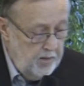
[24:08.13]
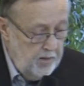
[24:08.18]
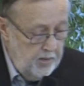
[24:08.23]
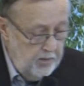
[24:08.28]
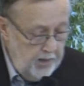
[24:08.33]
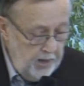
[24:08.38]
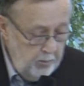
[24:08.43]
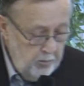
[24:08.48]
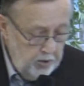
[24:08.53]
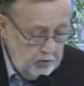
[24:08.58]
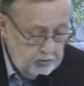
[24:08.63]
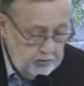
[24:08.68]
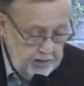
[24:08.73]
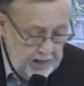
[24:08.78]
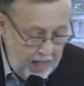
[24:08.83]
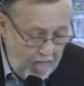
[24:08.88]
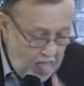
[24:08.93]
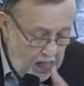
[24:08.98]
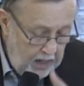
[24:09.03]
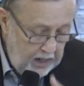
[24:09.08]
They must
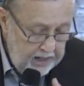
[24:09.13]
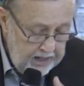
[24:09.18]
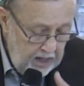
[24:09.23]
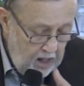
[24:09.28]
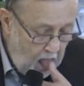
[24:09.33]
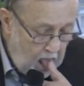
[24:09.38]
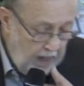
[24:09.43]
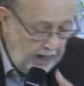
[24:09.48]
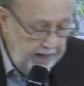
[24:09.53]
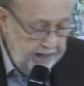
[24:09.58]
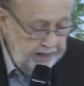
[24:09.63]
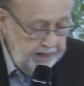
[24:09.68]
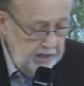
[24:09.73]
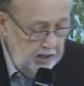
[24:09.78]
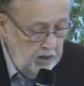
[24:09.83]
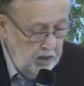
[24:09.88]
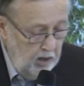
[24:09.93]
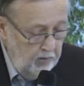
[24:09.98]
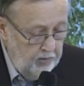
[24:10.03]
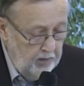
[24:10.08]
not leave
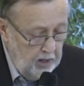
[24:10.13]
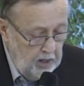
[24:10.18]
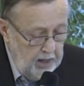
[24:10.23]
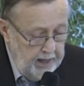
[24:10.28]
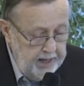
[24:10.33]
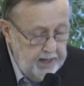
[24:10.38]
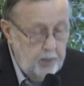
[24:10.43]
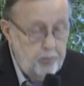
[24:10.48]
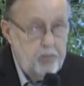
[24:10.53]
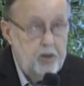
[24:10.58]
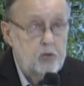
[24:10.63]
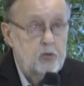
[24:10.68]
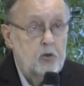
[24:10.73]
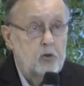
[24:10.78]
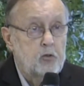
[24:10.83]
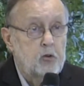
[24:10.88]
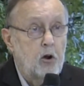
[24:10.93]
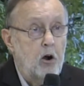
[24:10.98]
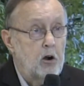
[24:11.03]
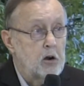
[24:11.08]
any of the lamb, this
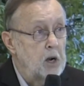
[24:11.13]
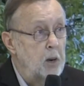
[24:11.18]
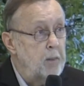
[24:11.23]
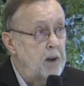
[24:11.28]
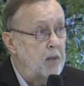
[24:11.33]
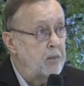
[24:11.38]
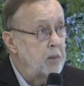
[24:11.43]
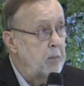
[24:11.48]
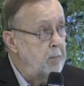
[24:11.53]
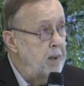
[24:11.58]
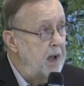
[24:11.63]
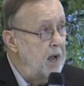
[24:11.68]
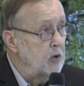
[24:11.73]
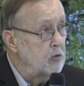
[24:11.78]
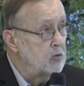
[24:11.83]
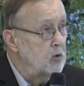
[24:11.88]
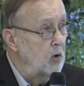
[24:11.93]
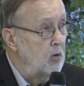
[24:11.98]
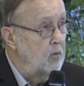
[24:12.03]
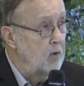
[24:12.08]
is talking about the
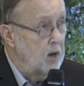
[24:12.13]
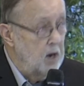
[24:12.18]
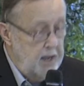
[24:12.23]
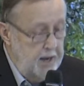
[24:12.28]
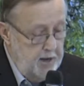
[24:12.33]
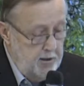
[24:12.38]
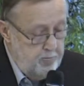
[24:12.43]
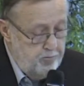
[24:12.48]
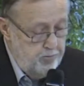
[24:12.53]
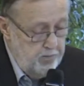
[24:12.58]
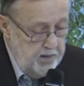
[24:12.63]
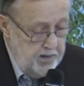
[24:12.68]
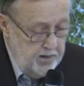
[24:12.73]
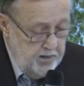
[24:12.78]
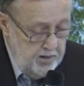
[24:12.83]
Passover lamb,